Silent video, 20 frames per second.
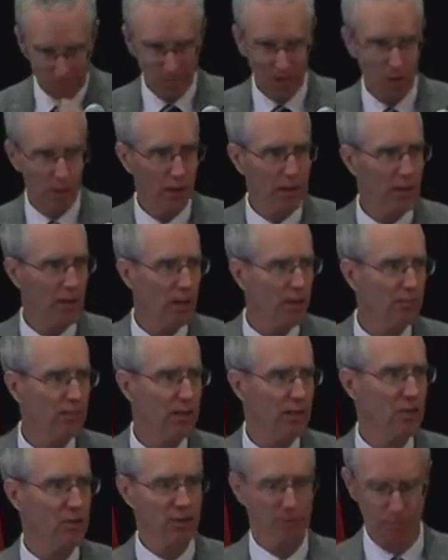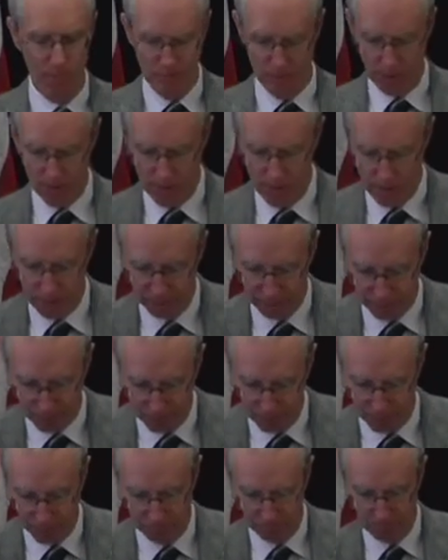Grain elevators have been around
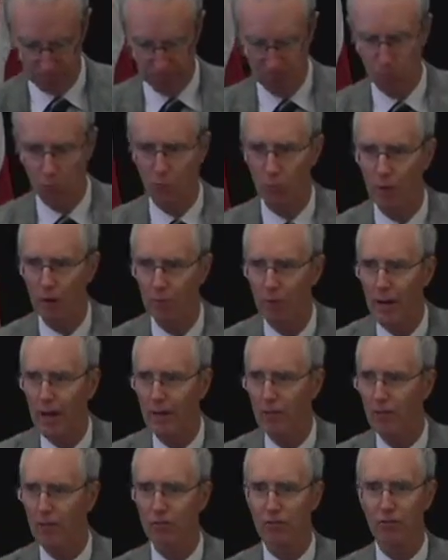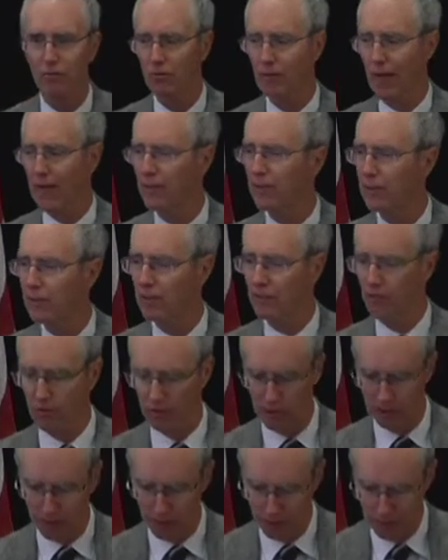for, back to the 19th
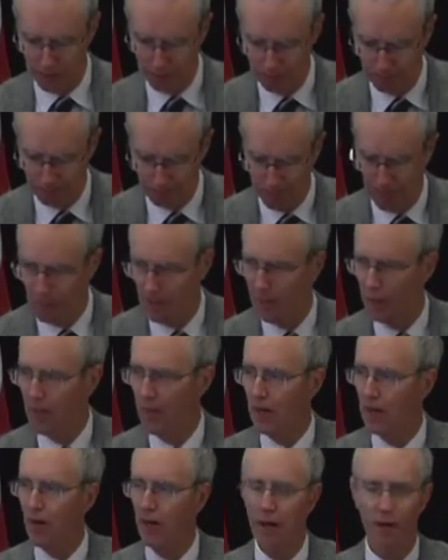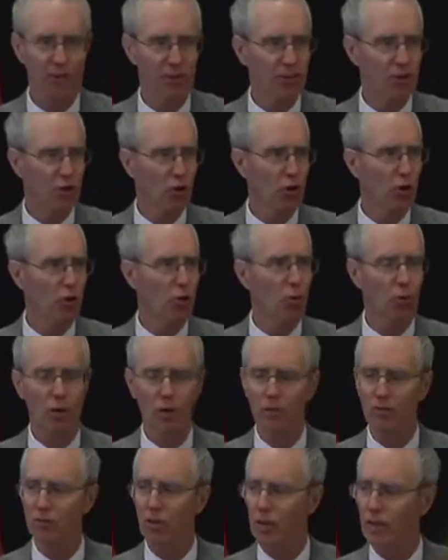century. These earlier
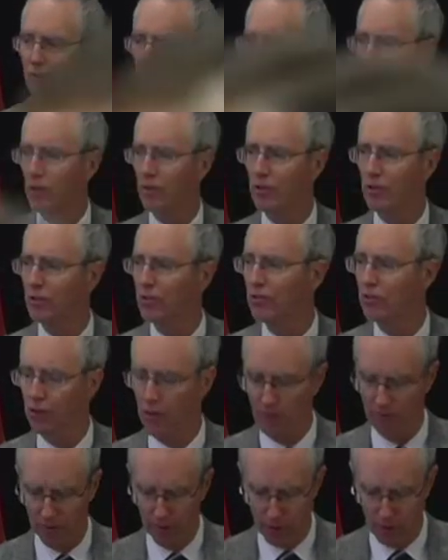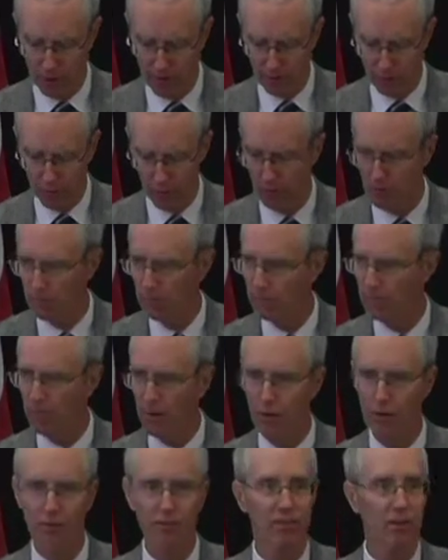ones, like the ones you see on the left, were
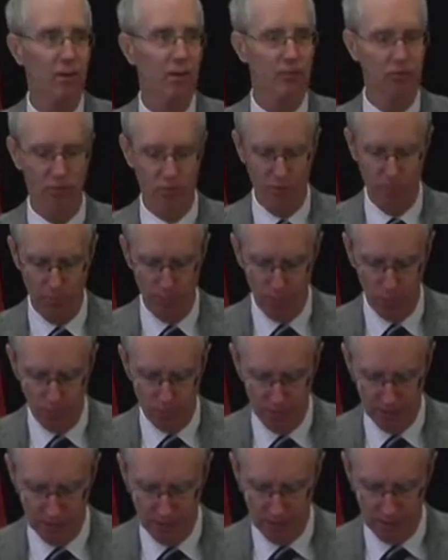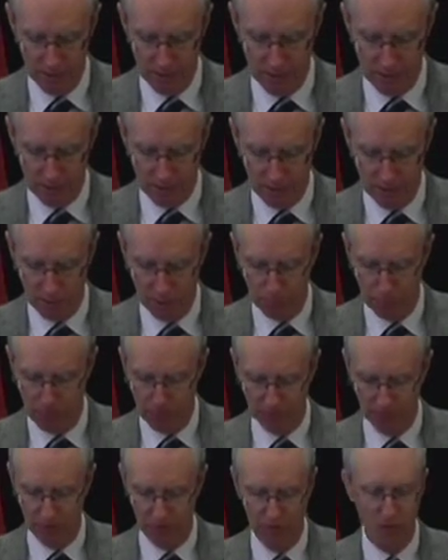very, very simple. They were
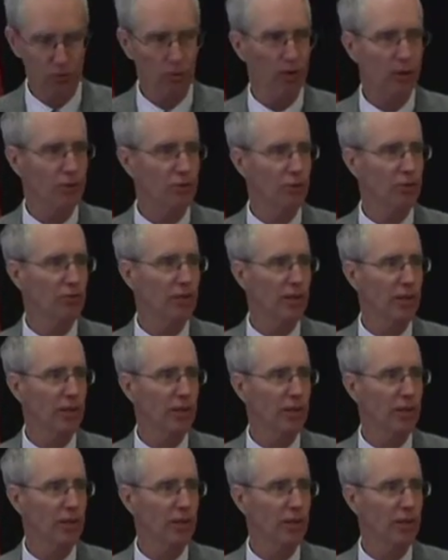basic structures.